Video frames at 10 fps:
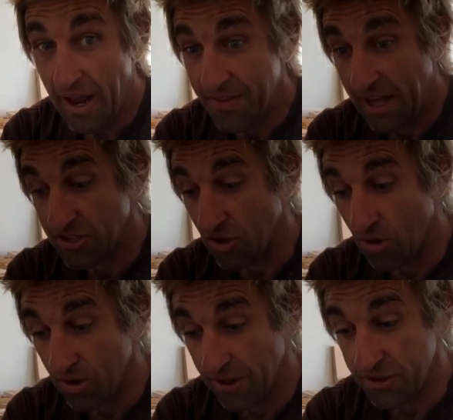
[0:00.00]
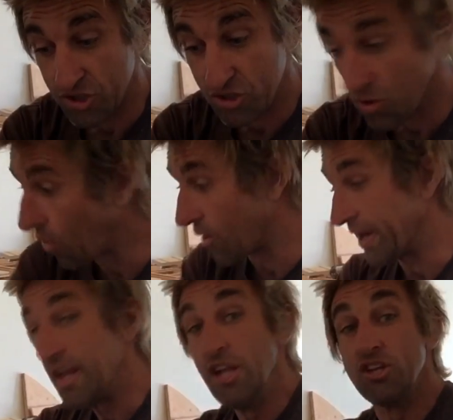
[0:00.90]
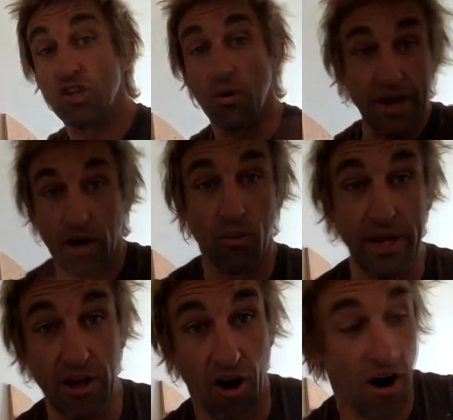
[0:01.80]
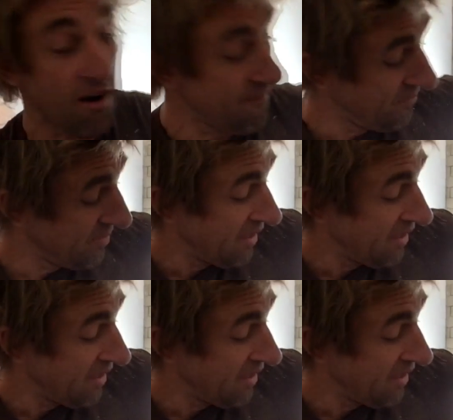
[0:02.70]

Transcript: And that's a whole other story. So here we are